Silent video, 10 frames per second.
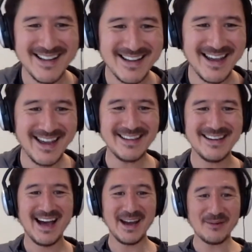Hey,
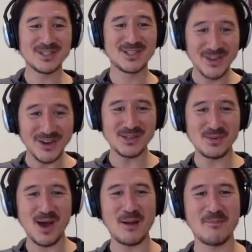and I was good as
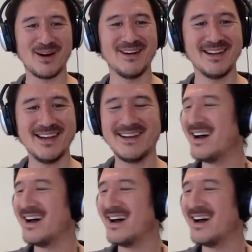well, apparently.